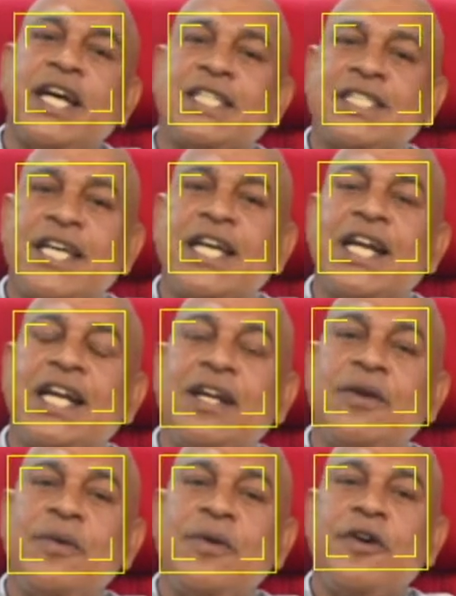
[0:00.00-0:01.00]
single
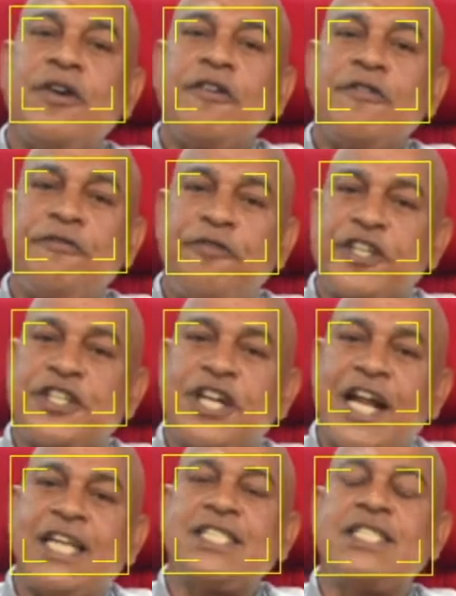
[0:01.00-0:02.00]
fish
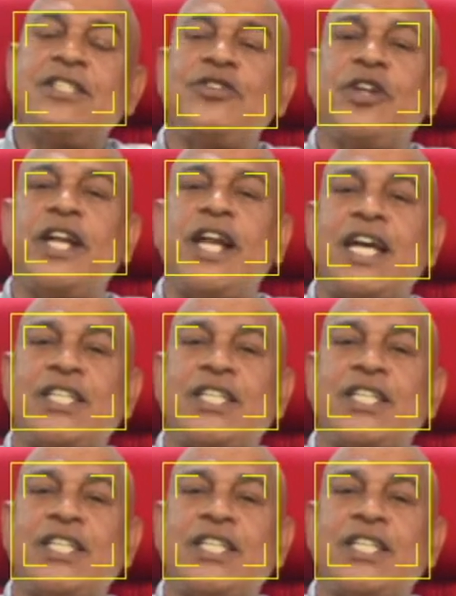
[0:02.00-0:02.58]
license to the National